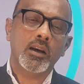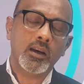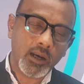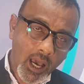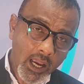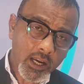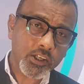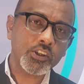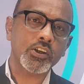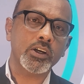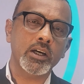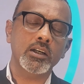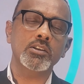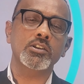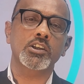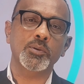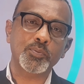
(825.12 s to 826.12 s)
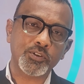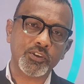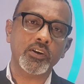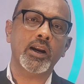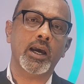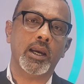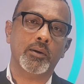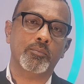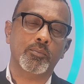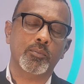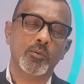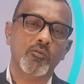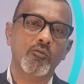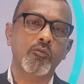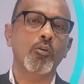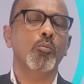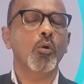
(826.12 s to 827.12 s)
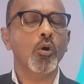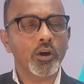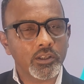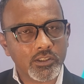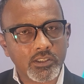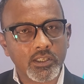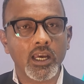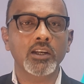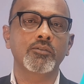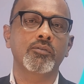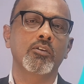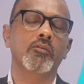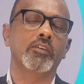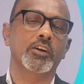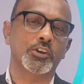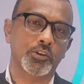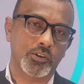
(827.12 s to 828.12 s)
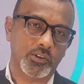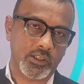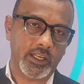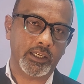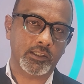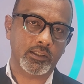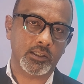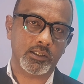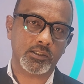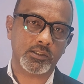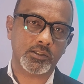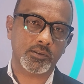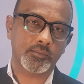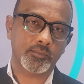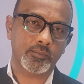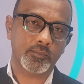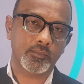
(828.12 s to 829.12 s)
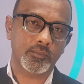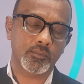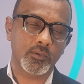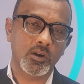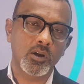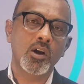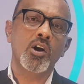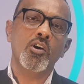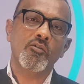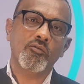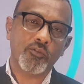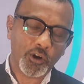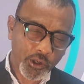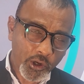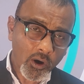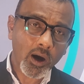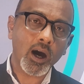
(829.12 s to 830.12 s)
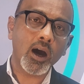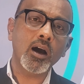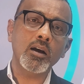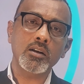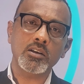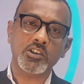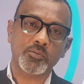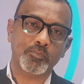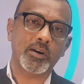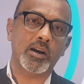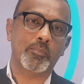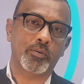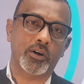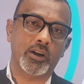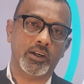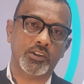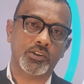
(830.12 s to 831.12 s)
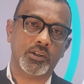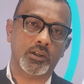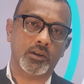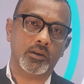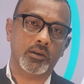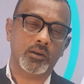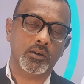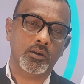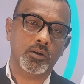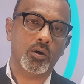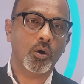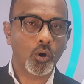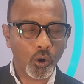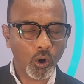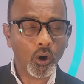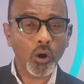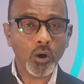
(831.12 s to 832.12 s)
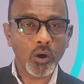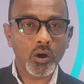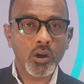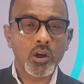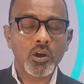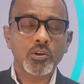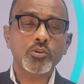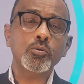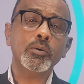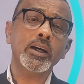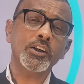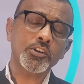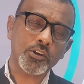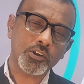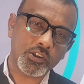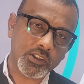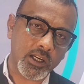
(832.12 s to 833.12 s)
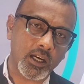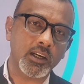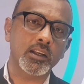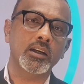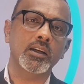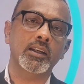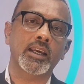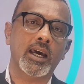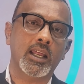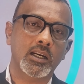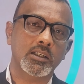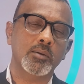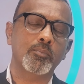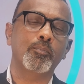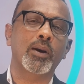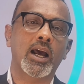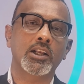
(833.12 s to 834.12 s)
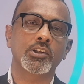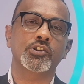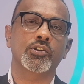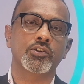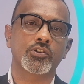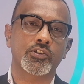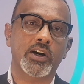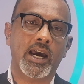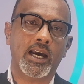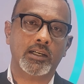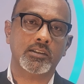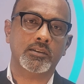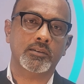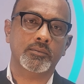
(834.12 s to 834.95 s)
Like, share, and subscribe for more insightful videos like this. For your IELTS preparation or to get your study in Canada plans on track,